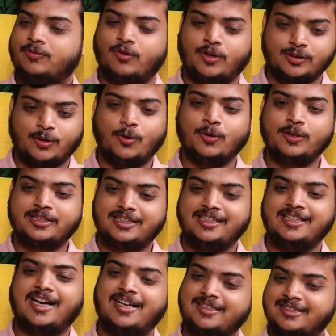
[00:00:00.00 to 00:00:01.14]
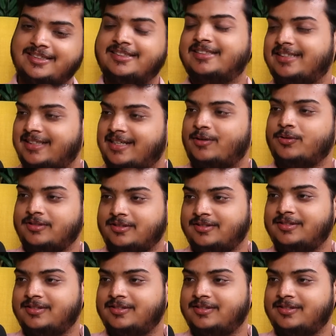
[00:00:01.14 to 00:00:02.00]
For the whole 3 hours, he'll sit out.